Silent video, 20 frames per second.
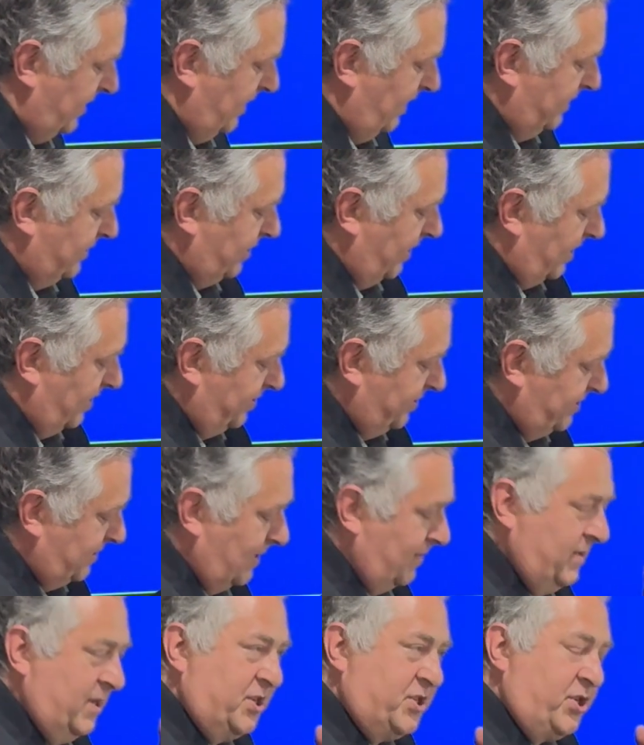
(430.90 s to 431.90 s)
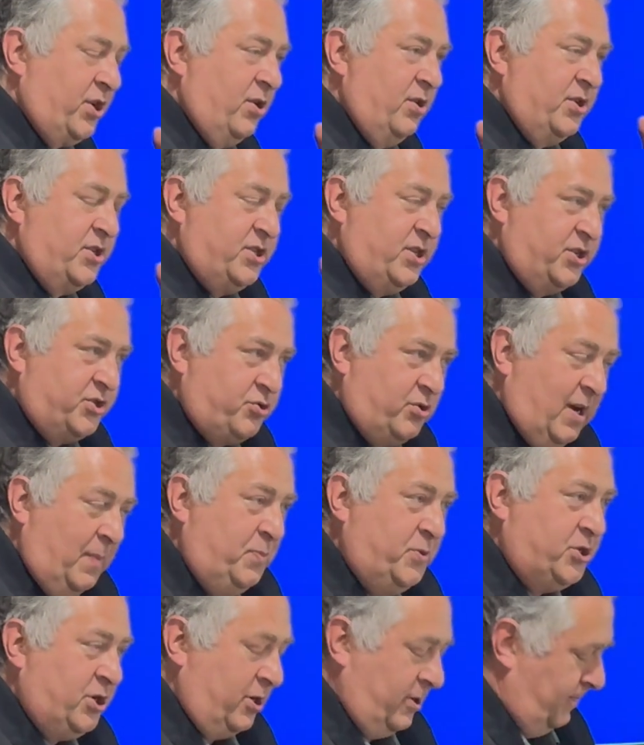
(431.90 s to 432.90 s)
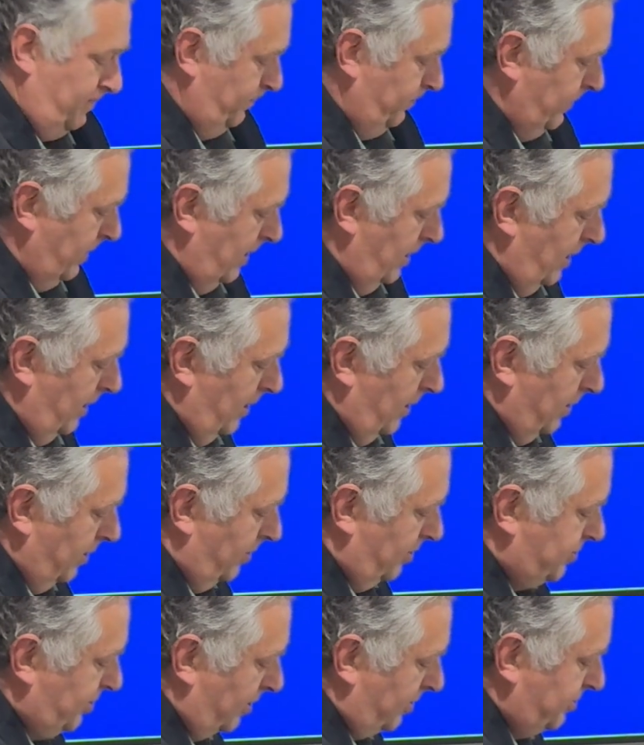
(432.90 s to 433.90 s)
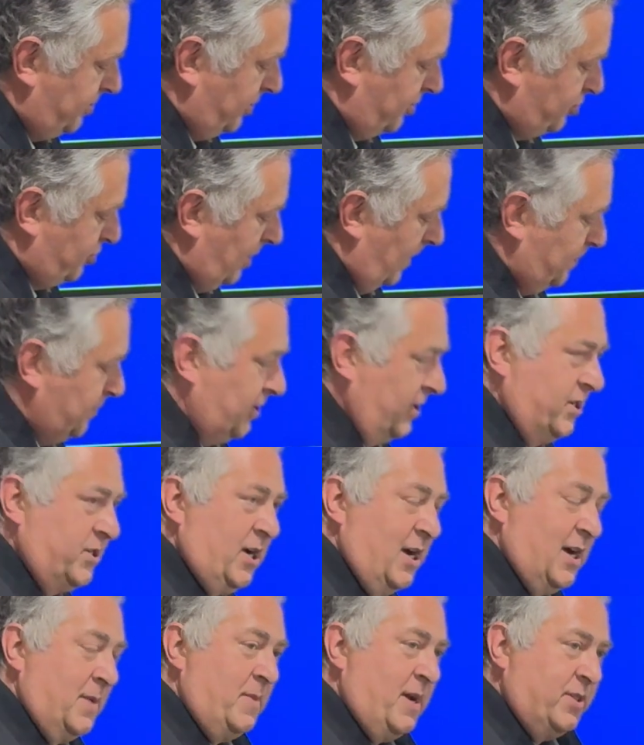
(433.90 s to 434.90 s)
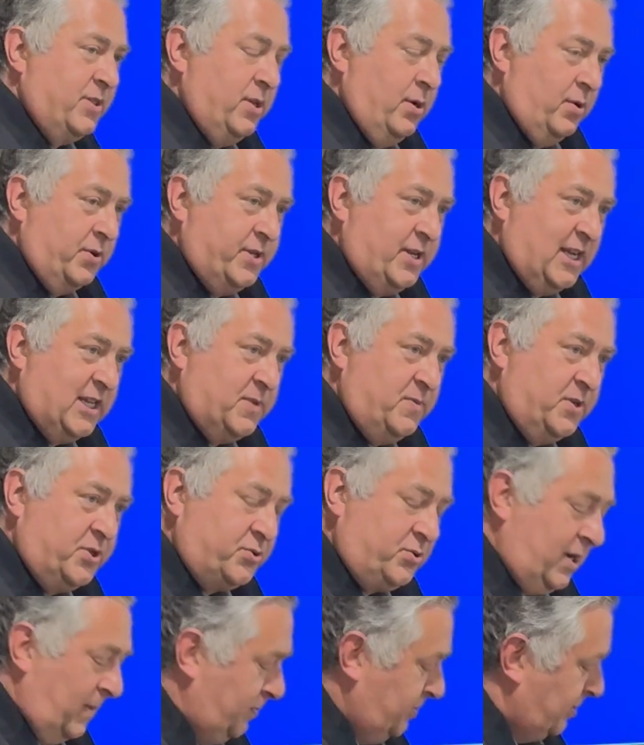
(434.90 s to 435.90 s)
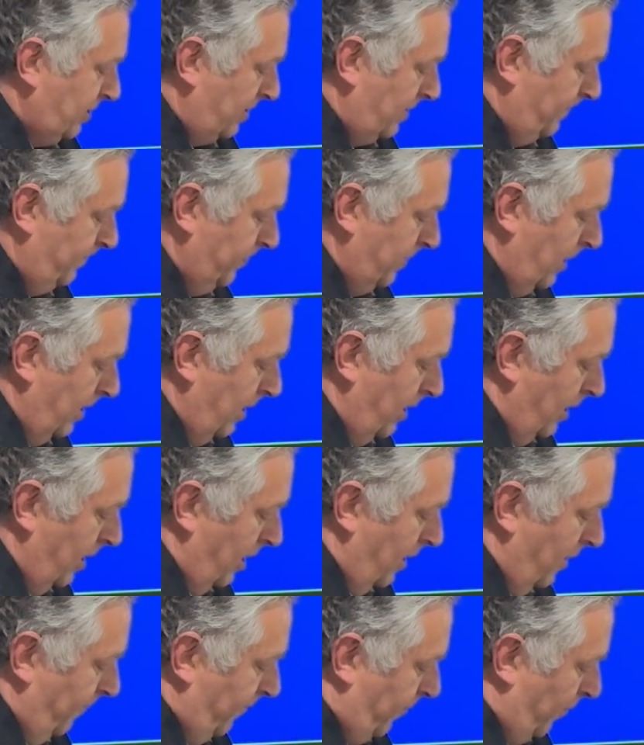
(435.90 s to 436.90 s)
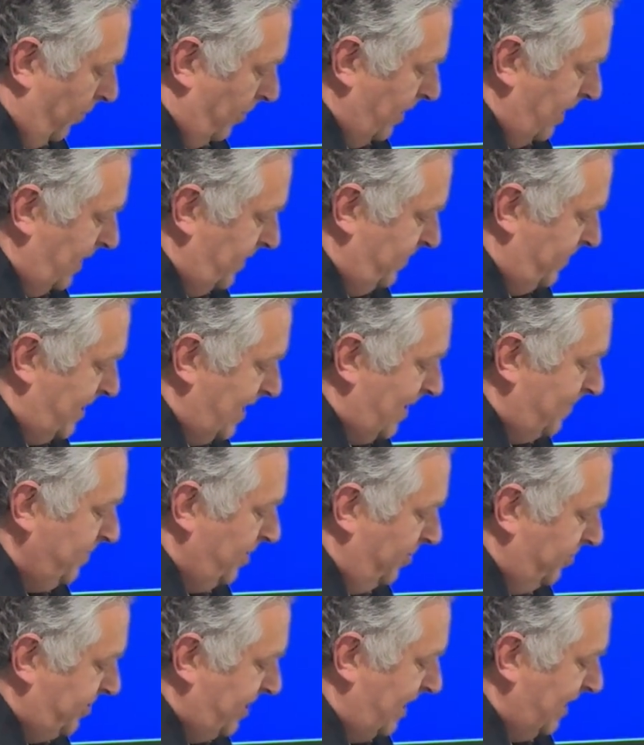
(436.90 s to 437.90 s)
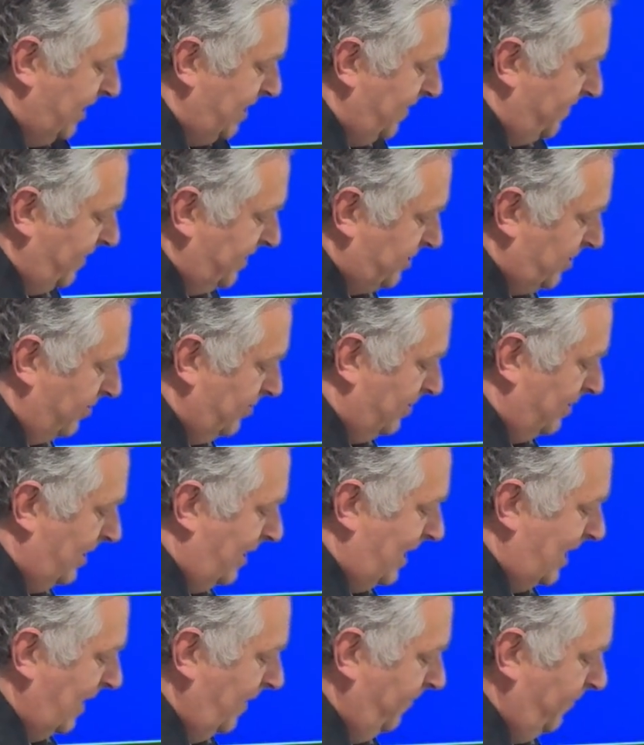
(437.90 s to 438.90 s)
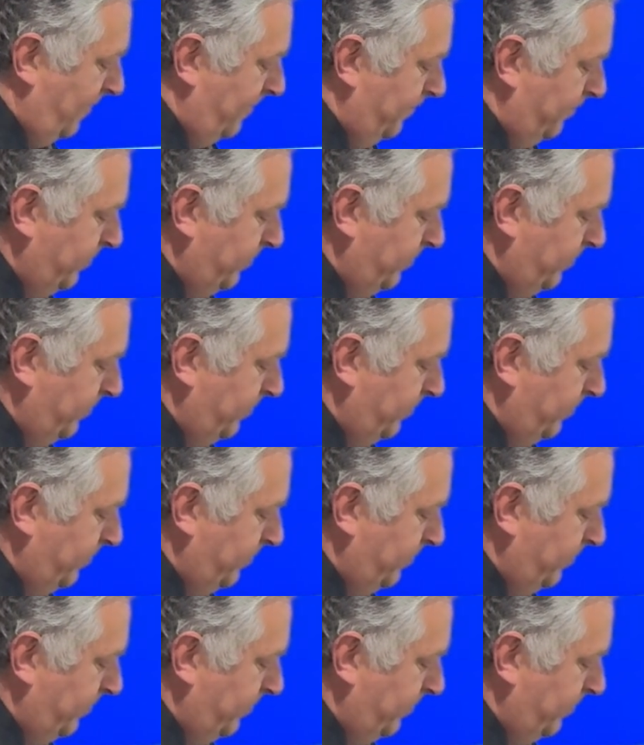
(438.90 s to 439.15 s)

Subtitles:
he tells them to search the scripture. You search the scripture. He's talking about the Old Testament scripture. "For in them you think you have eternal life,